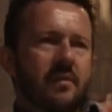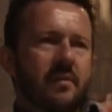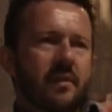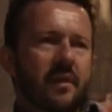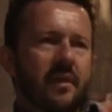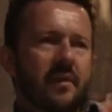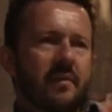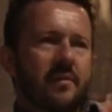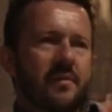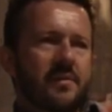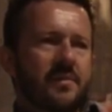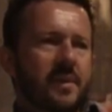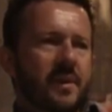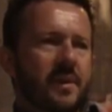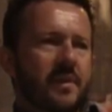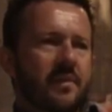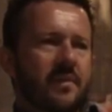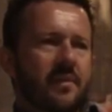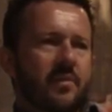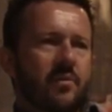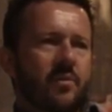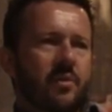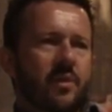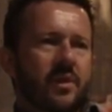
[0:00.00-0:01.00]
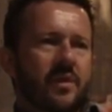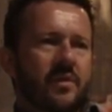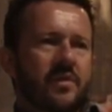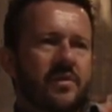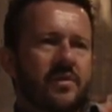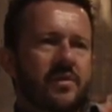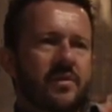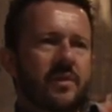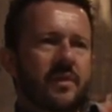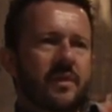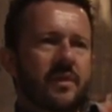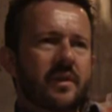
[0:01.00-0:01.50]
Right? We spent a number of years
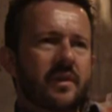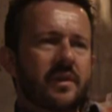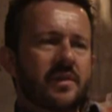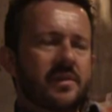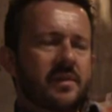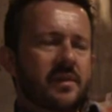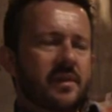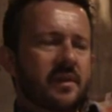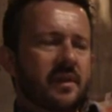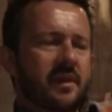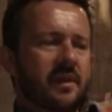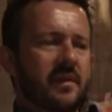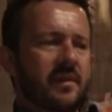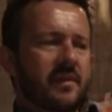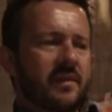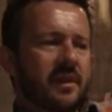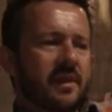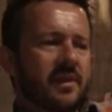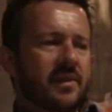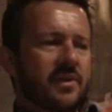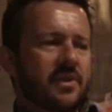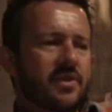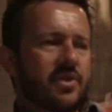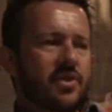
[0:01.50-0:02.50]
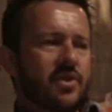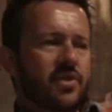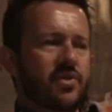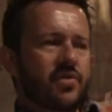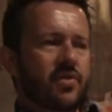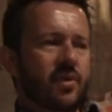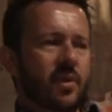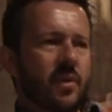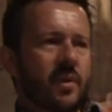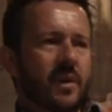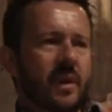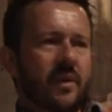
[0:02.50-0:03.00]
doing this, and to just
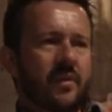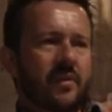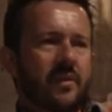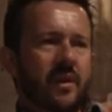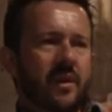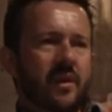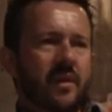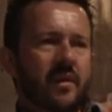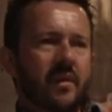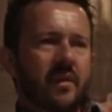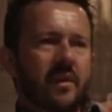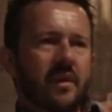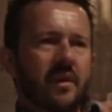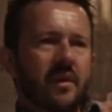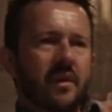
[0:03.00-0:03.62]
throw it out there